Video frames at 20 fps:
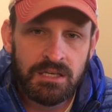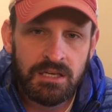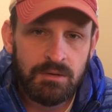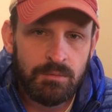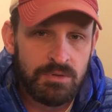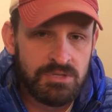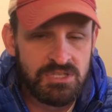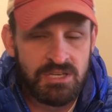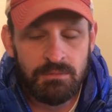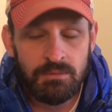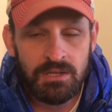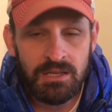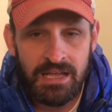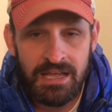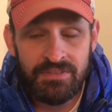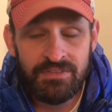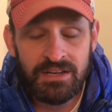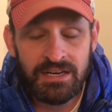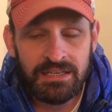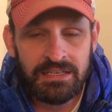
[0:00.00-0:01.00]
which I'm
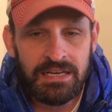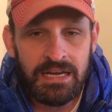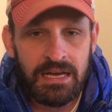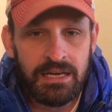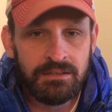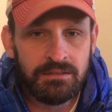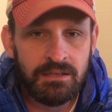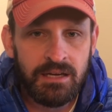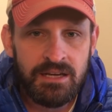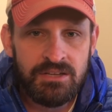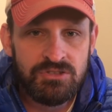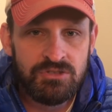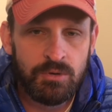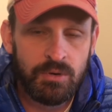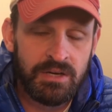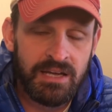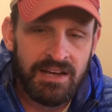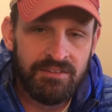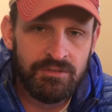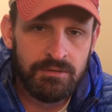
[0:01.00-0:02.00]
glad that I got. I
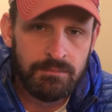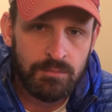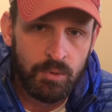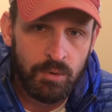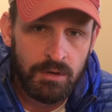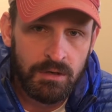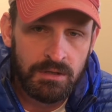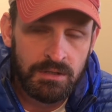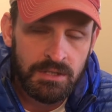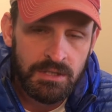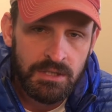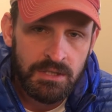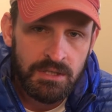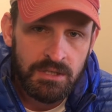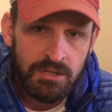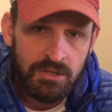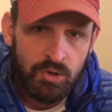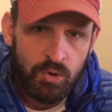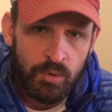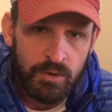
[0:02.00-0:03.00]
enjoy having more
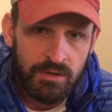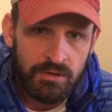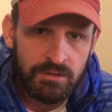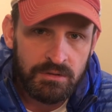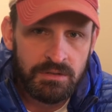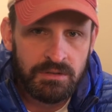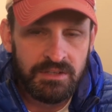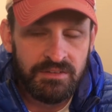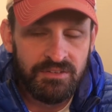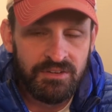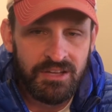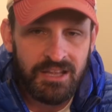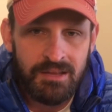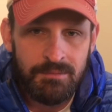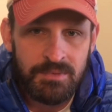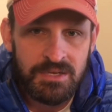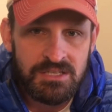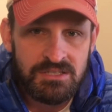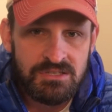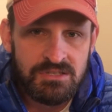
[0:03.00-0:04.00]
quilt, even though that
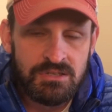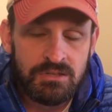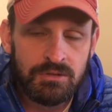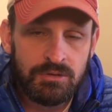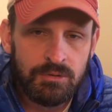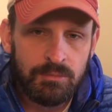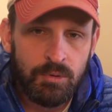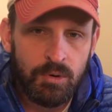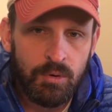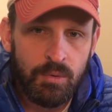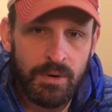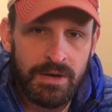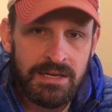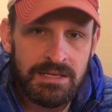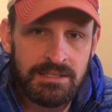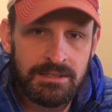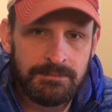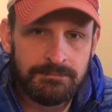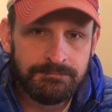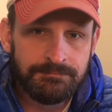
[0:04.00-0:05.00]
means it's a little more
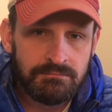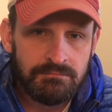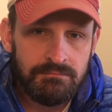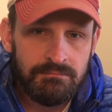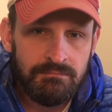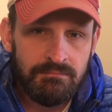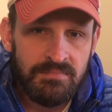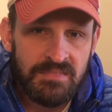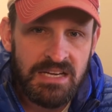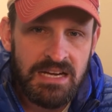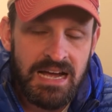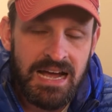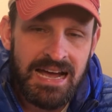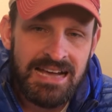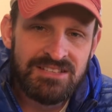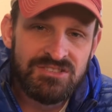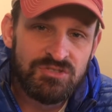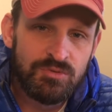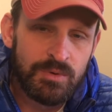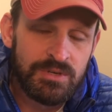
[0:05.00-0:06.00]
weight. I
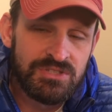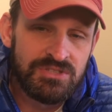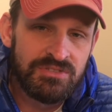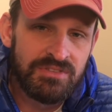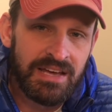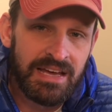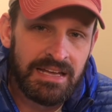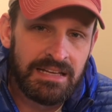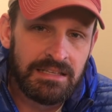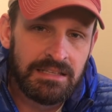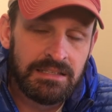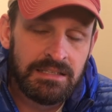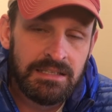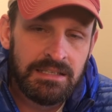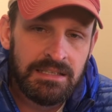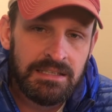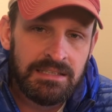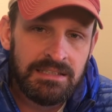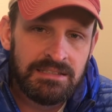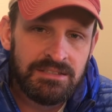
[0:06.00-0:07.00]
switched that
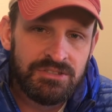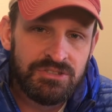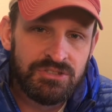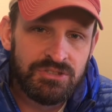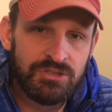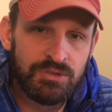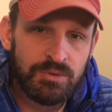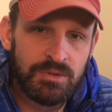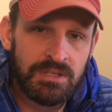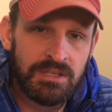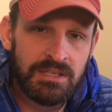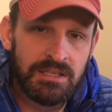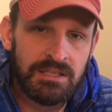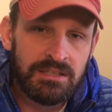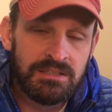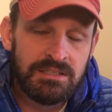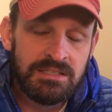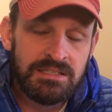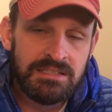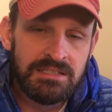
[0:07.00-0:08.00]
to a
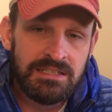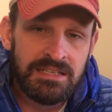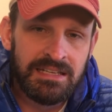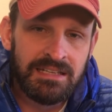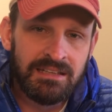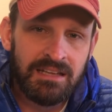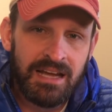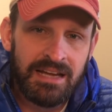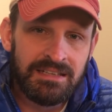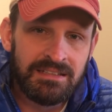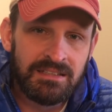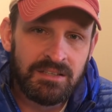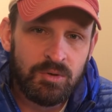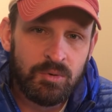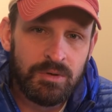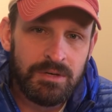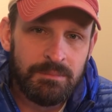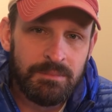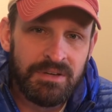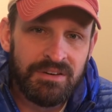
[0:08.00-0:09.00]
Enlightened
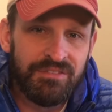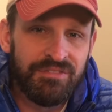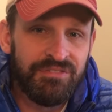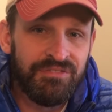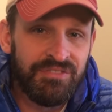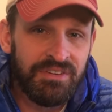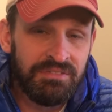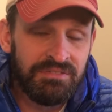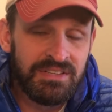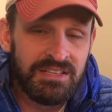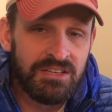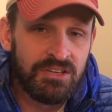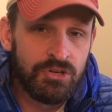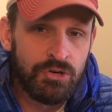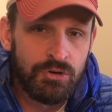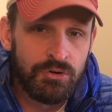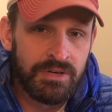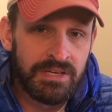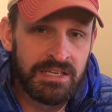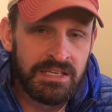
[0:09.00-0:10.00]
Equipment 50
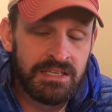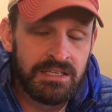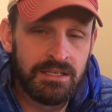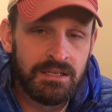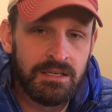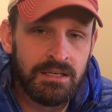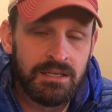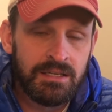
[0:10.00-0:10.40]
degree